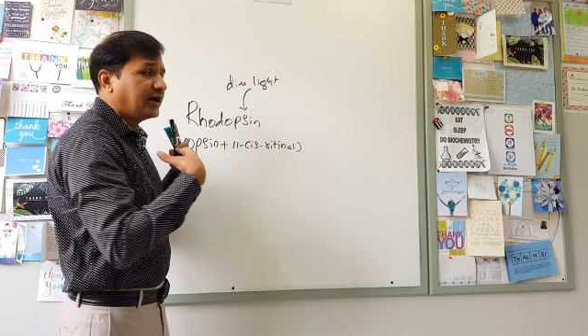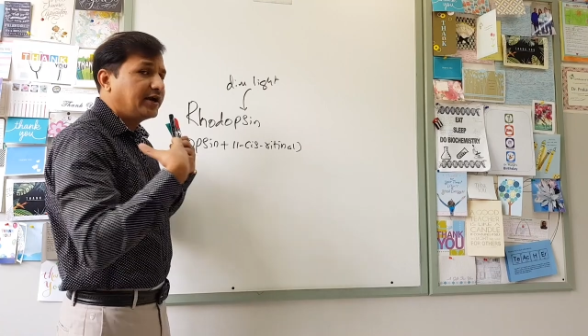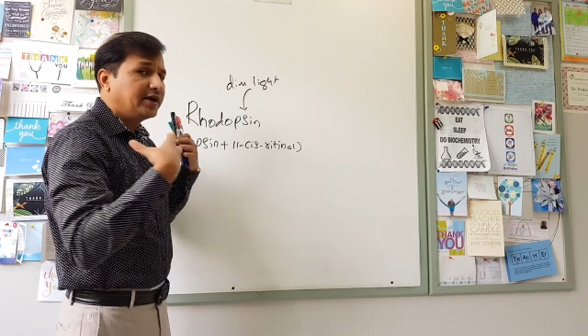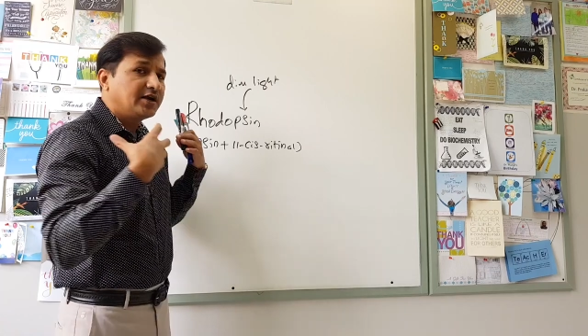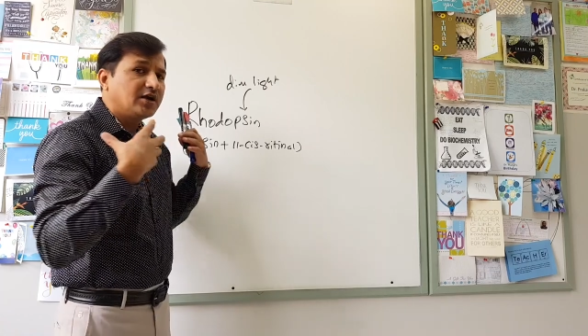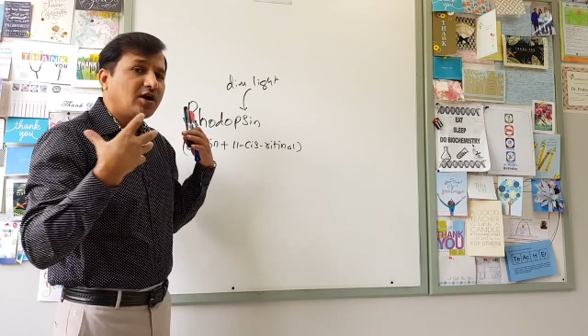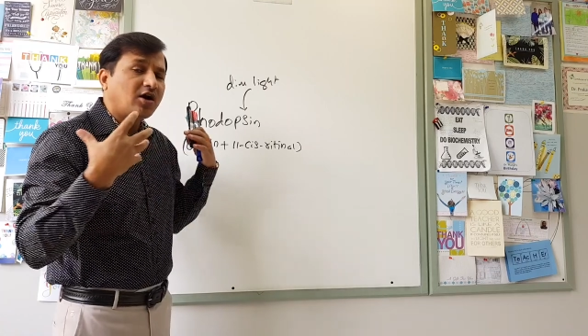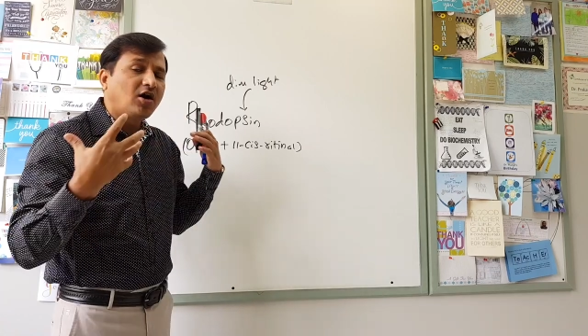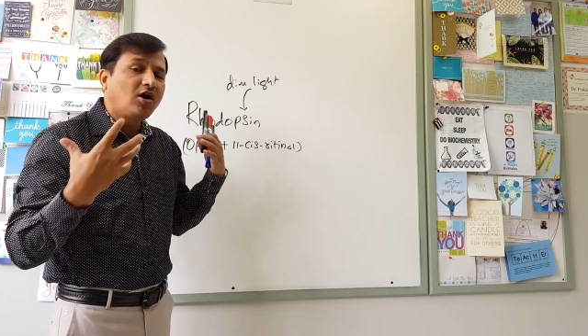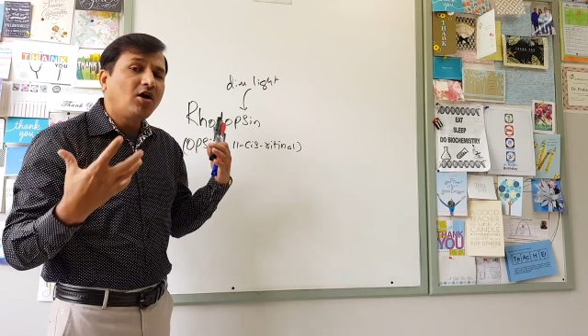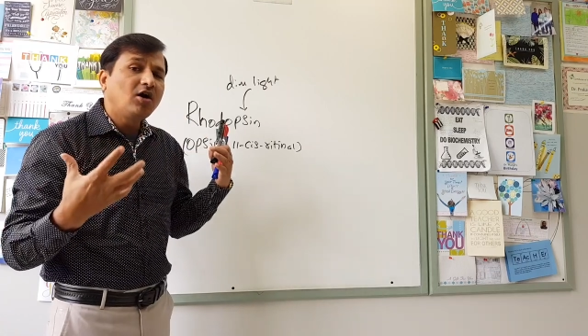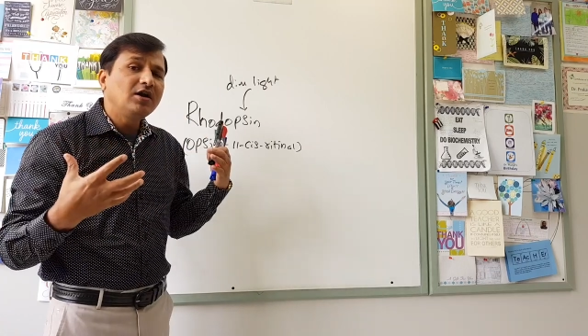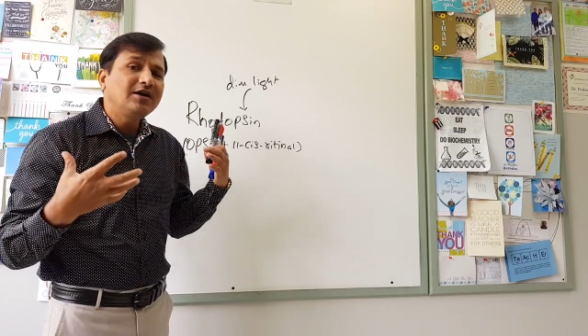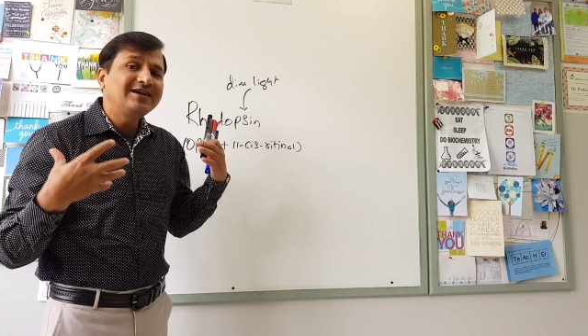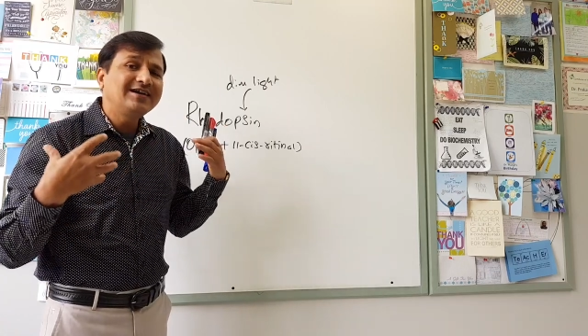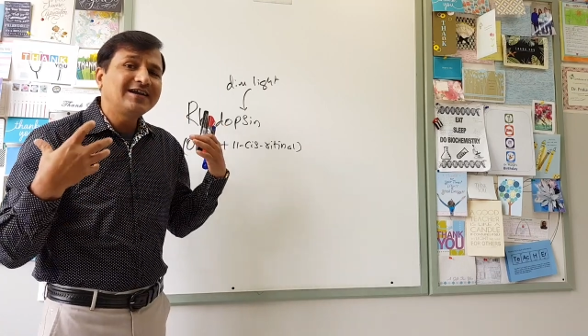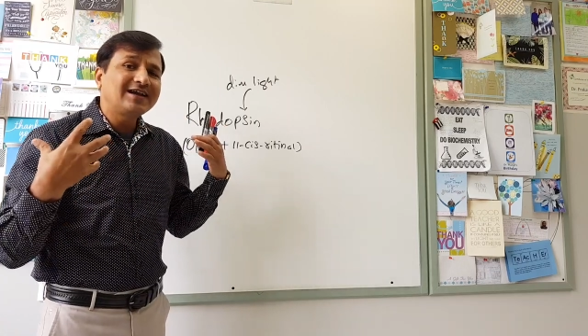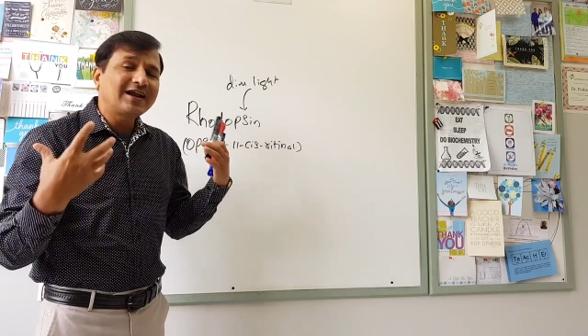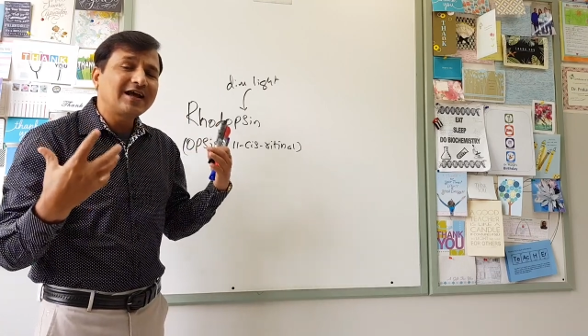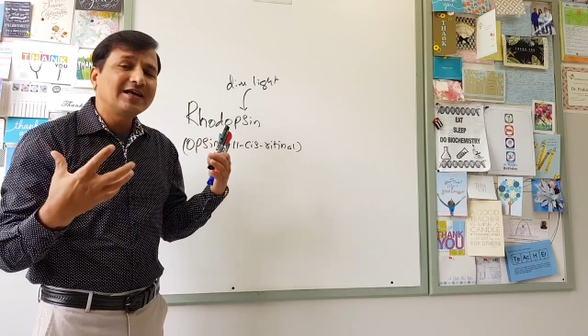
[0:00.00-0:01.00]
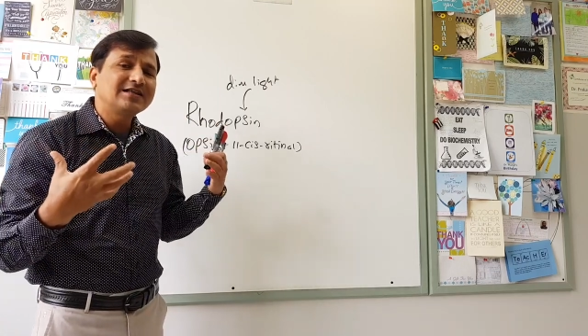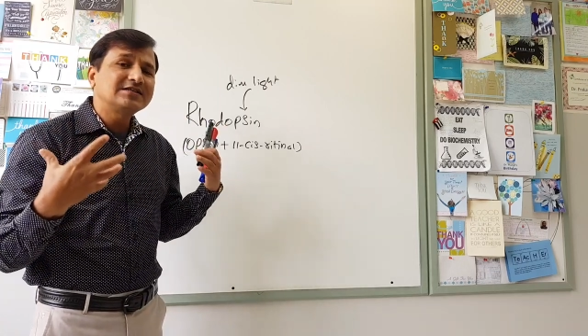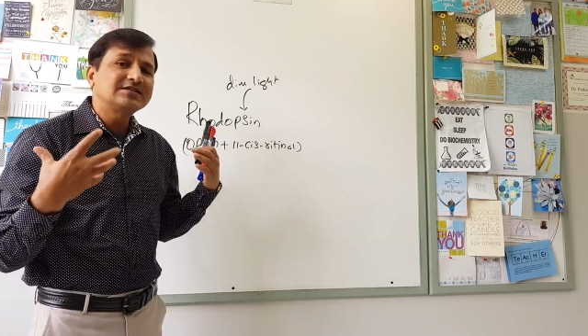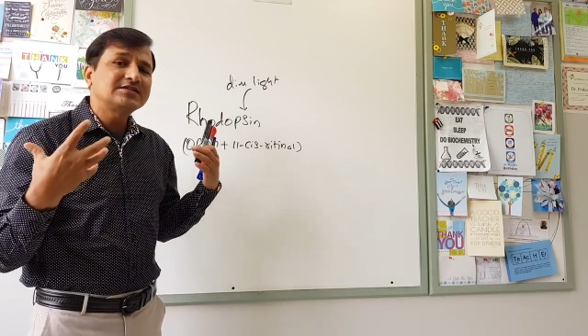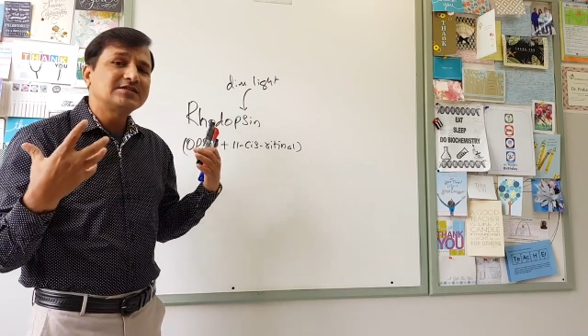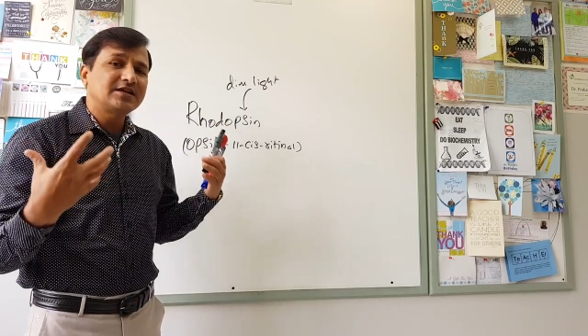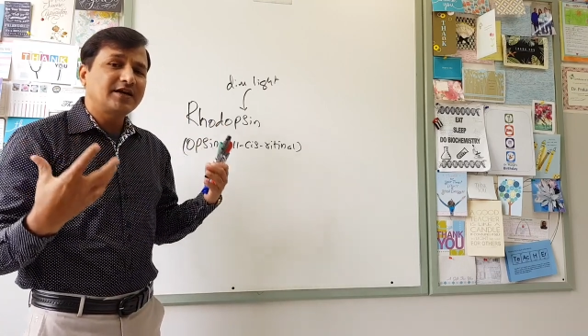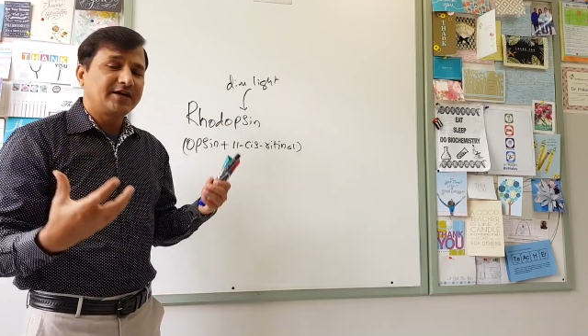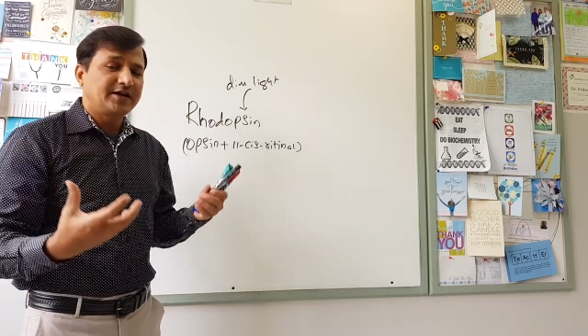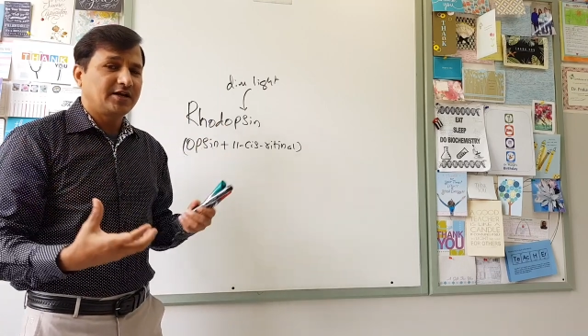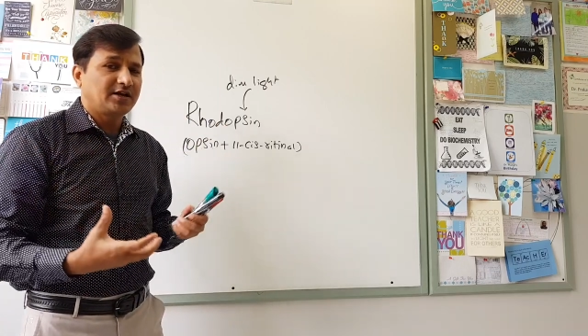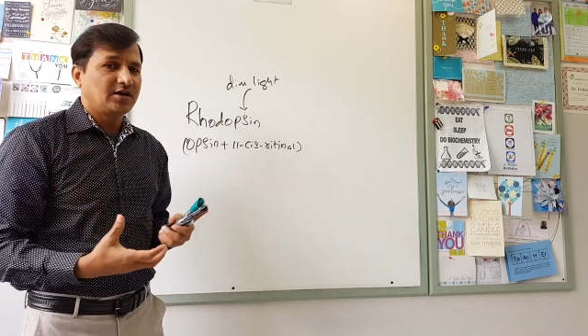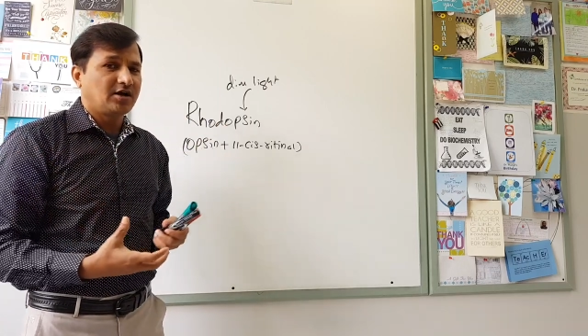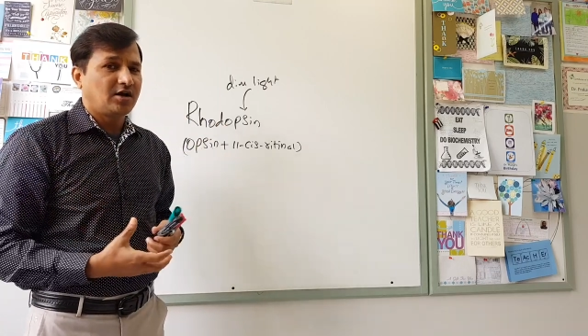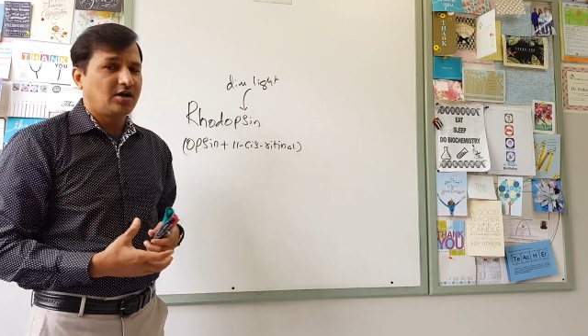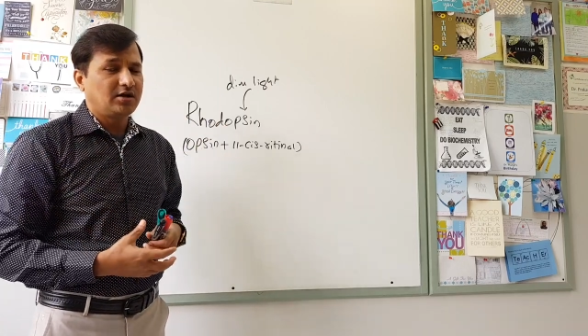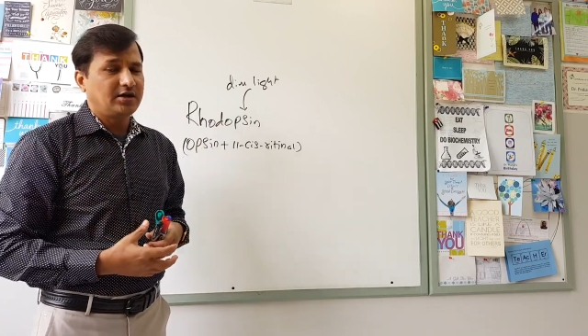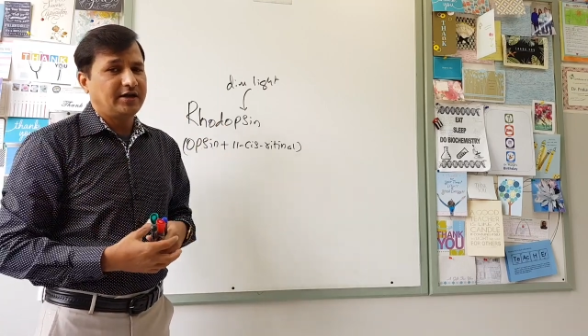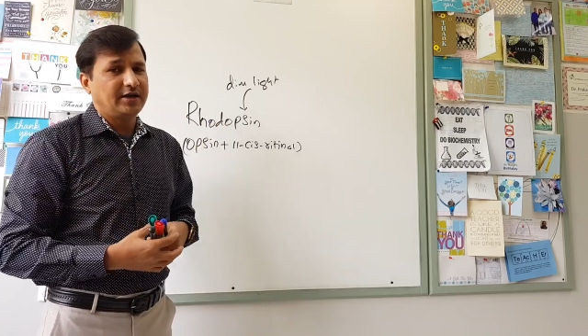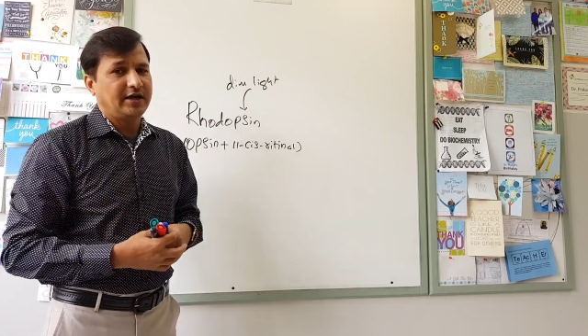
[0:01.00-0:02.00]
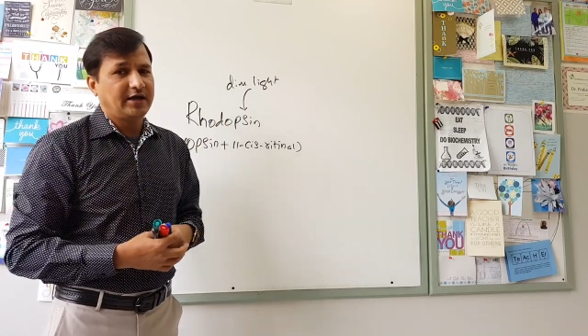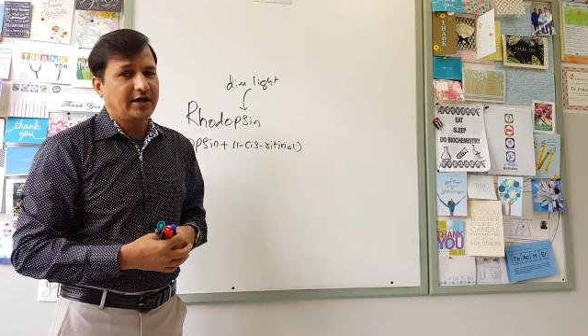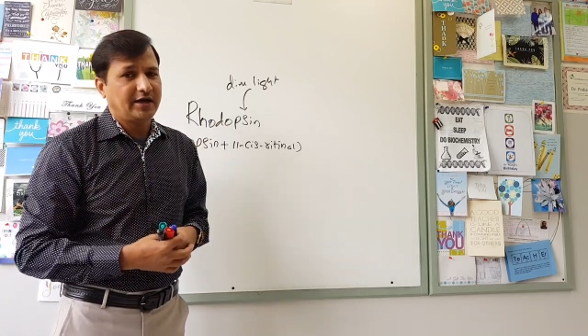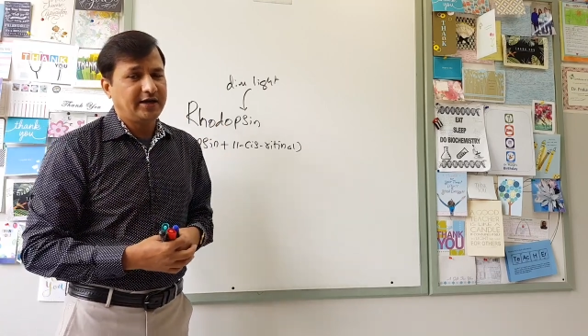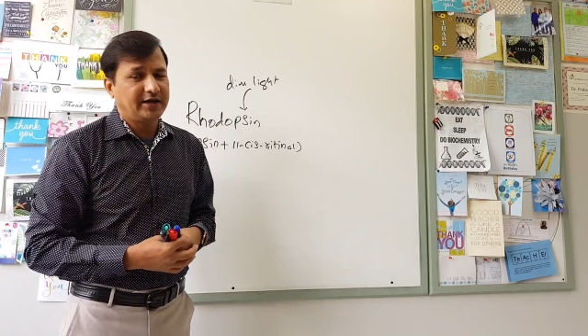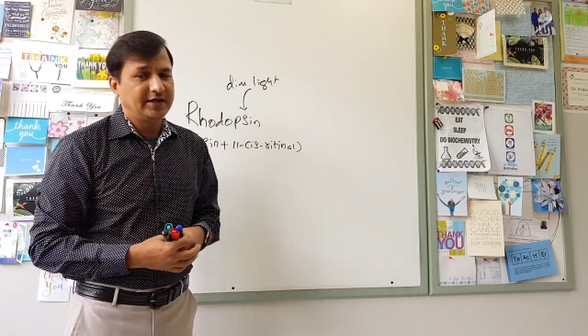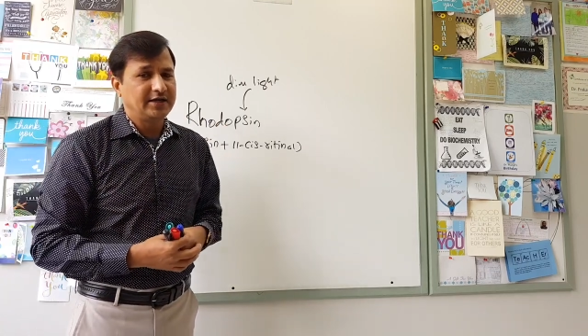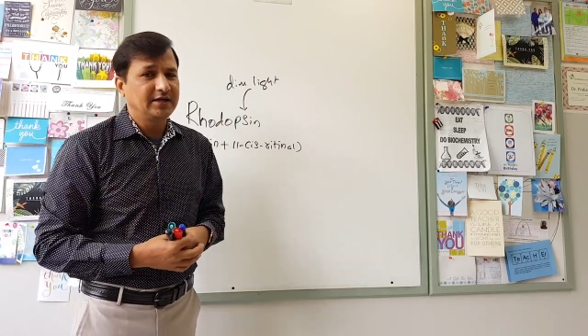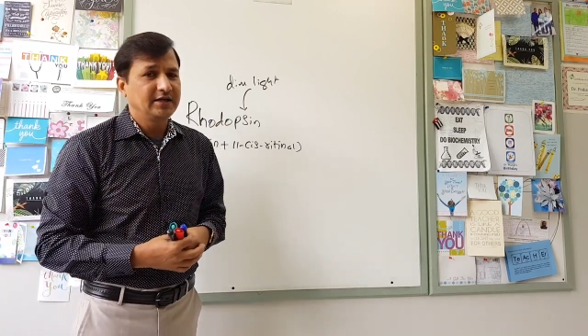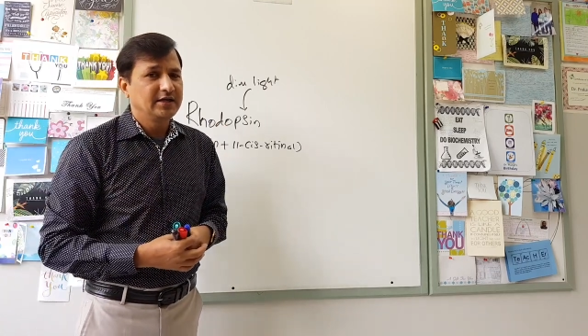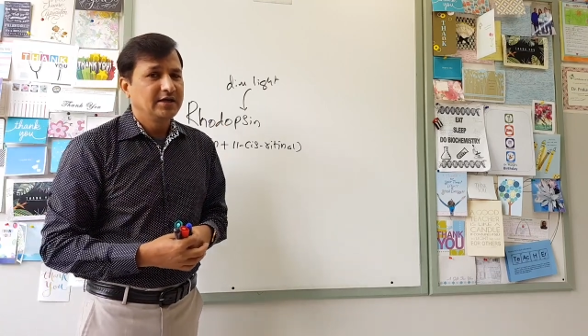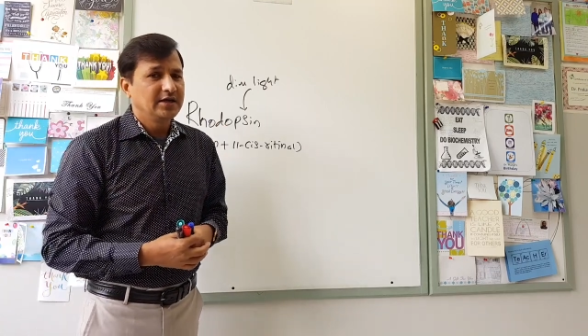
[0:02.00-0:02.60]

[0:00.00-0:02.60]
and all trans retinaldehyde.